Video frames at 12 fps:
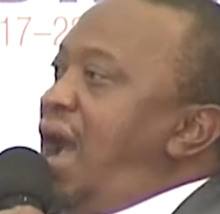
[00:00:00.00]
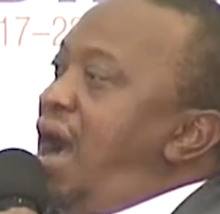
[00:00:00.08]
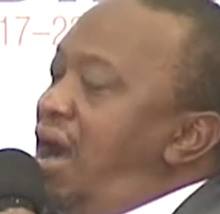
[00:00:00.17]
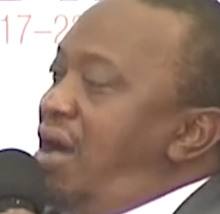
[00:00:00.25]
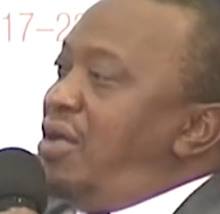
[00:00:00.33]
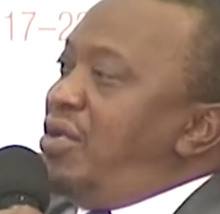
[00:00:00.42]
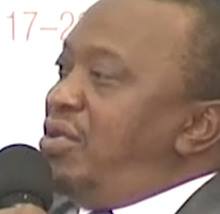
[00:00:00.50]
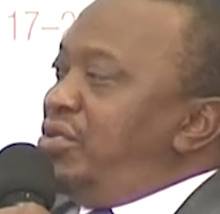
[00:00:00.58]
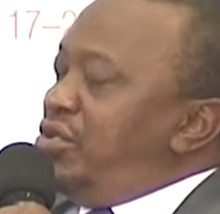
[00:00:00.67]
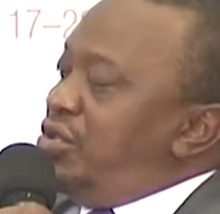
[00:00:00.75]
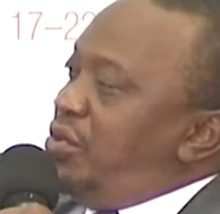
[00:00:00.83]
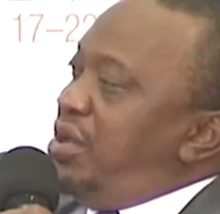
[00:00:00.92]

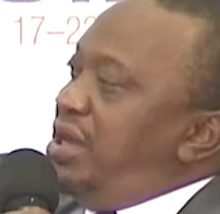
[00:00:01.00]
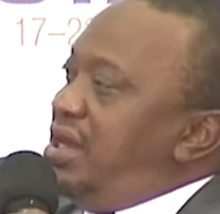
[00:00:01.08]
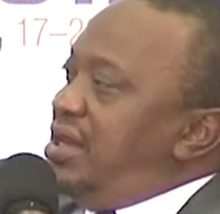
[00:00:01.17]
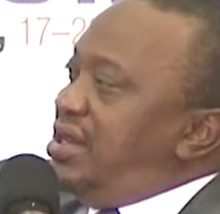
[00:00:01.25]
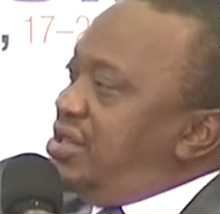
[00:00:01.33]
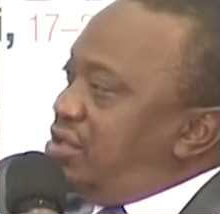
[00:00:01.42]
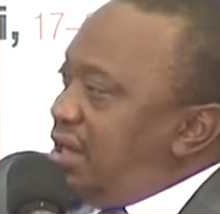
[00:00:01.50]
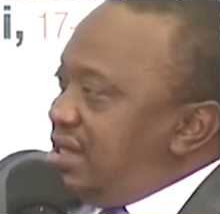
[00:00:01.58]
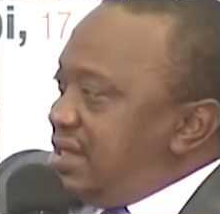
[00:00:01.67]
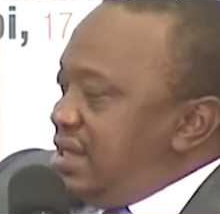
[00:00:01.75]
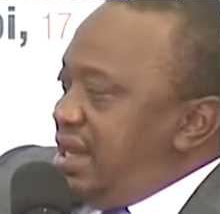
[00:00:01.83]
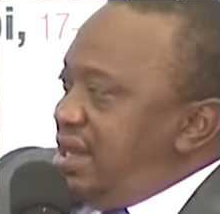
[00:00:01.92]
How do we
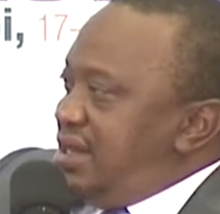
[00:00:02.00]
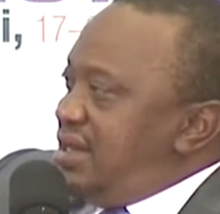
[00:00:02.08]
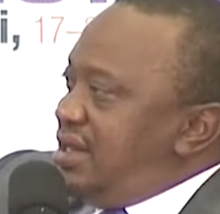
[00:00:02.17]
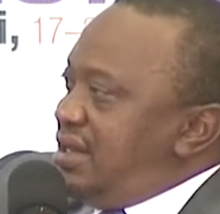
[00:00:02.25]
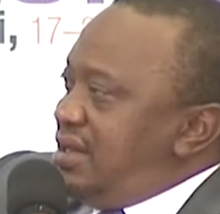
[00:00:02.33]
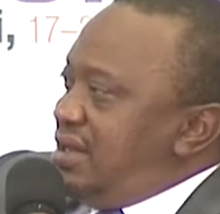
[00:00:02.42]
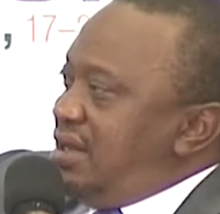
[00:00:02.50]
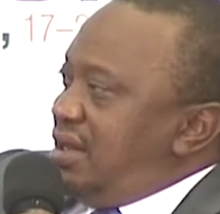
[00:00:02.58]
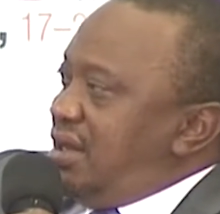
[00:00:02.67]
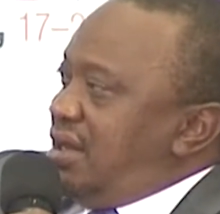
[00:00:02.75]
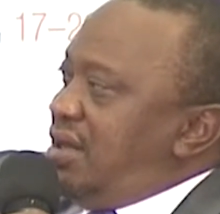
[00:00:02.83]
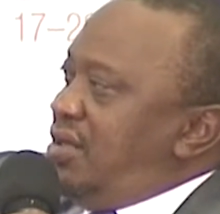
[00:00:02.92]
translate
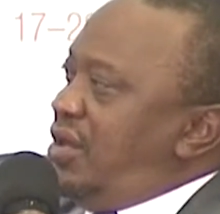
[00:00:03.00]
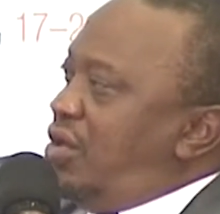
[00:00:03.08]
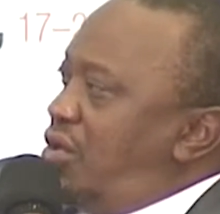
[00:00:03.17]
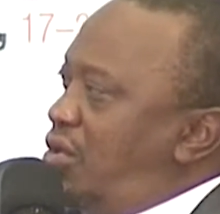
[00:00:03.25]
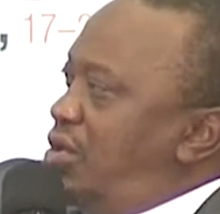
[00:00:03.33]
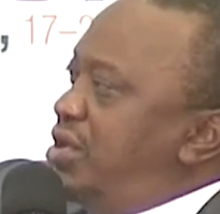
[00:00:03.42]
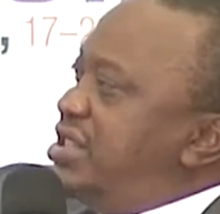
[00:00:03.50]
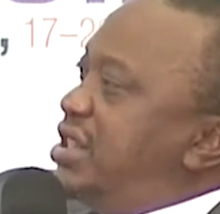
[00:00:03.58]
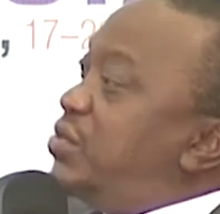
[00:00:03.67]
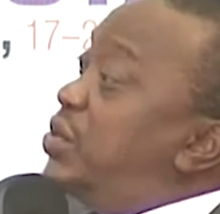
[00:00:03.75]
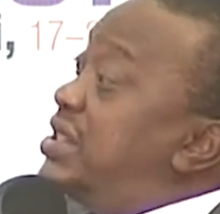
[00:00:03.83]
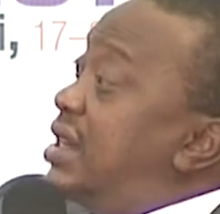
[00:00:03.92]
the goals
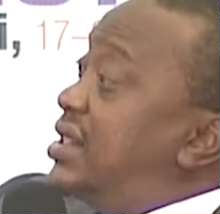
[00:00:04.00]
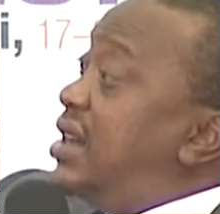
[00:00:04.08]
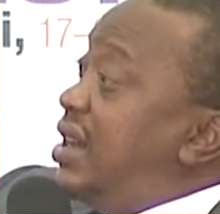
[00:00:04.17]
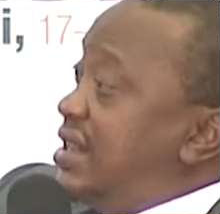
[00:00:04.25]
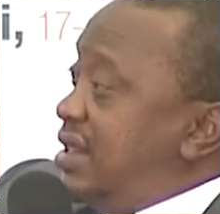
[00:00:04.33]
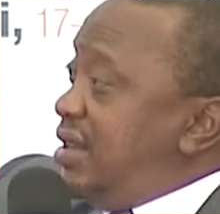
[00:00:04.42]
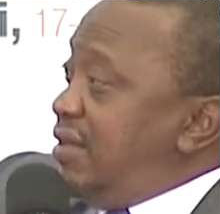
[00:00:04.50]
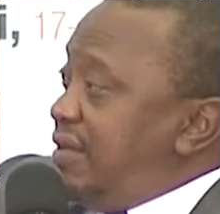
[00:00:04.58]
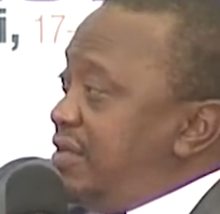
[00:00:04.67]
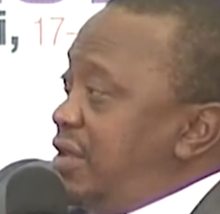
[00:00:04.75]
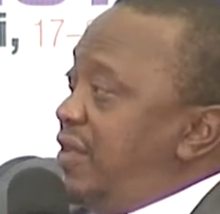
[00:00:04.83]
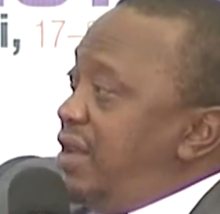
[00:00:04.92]
that we set
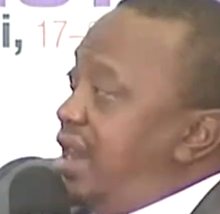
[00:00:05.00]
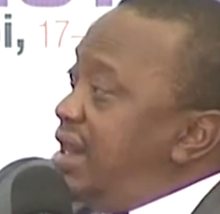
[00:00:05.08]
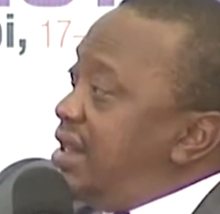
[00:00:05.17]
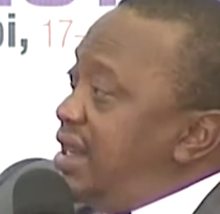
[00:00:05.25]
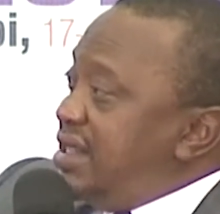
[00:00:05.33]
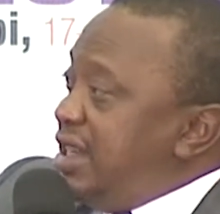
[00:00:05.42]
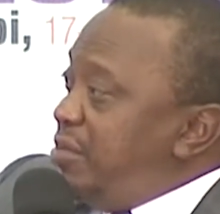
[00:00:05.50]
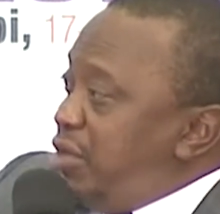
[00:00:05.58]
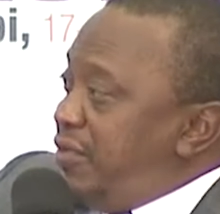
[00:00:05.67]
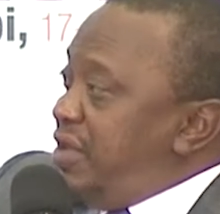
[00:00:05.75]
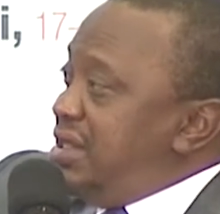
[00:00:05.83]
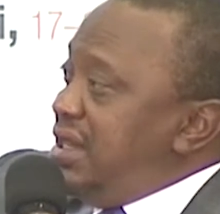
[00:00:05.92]
ourselves of eradicating
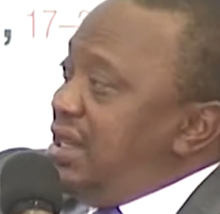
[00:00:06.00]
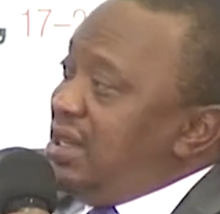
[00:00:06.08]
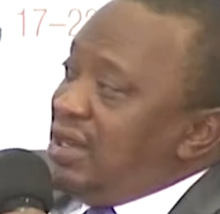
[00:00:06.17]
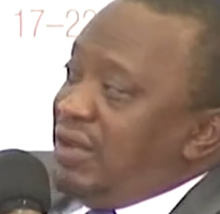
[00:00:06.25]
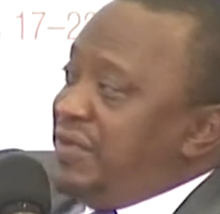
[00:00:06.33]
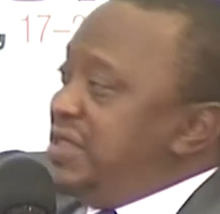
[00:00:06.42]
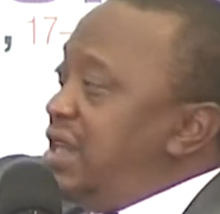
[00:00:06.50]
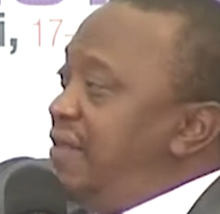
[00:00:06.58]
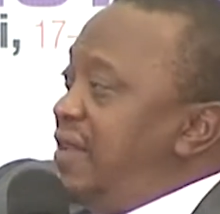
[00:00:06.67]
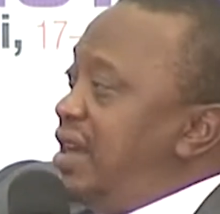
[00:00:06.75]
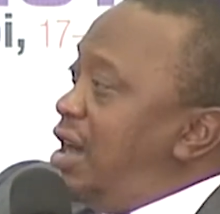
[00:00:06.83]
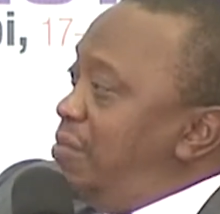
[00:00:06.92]
poverty, of
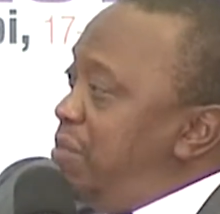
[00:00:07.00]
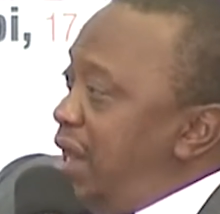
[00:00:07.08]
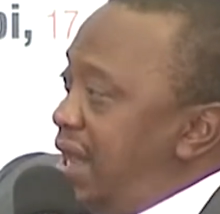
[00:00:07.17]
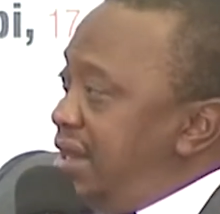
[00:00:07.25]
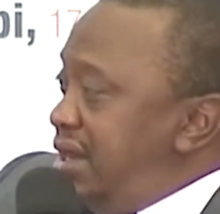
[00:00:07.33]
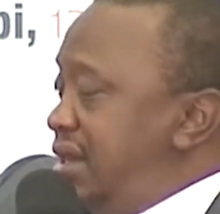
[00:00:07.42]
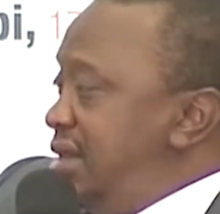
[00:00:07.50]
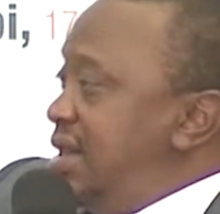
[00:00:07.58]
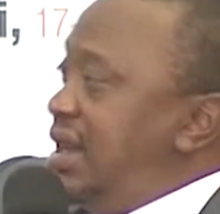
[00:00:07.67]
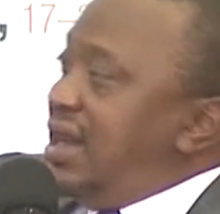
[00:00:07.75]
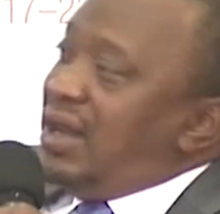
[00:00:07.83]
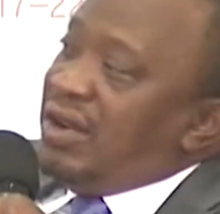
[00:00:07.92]
saving our planet,
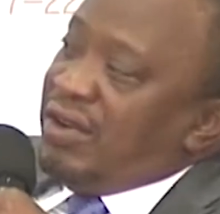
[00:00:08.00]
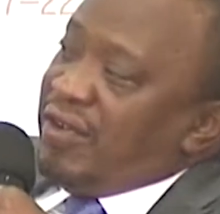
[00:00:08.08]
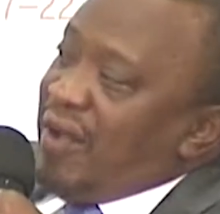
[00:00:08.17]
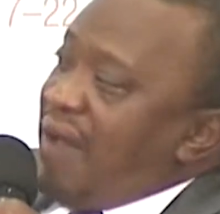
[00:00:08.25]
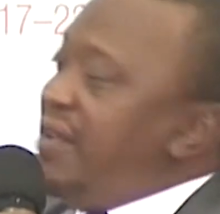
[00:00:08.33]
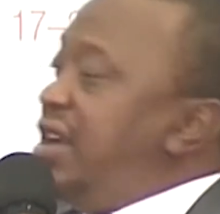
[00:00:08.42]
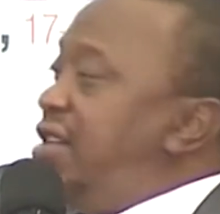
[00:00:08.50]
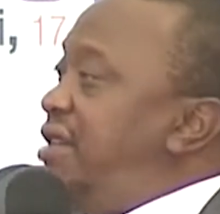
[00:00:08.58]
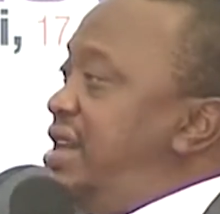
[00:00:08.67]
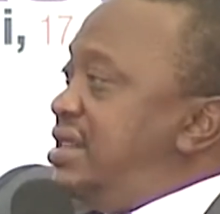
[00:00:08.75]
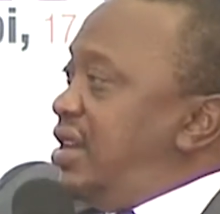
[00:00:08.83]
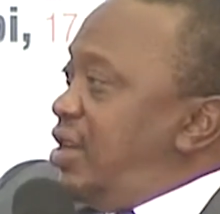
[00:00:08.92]
of having
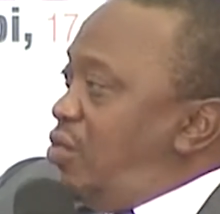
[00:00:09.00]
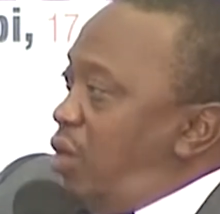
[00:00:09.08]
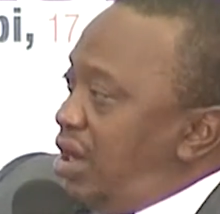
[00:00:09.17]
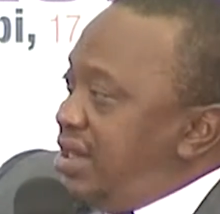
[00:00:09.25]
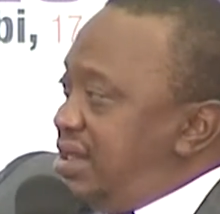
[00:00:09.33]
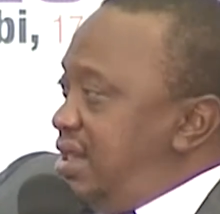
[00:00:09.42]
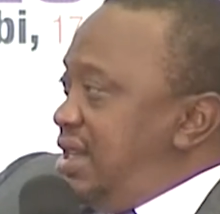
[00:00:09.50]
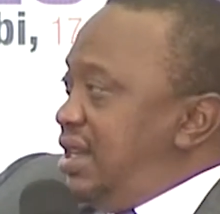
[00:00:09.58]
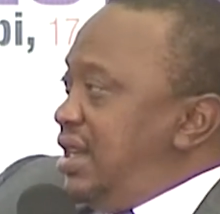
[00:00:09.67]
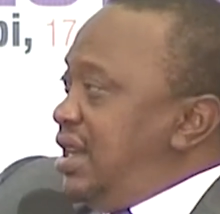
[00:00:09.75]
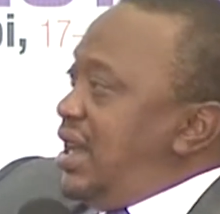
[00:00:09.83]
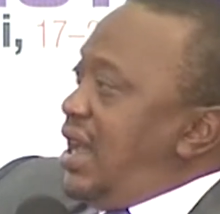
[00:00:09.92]
greater
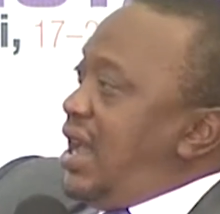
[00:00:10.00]
equality,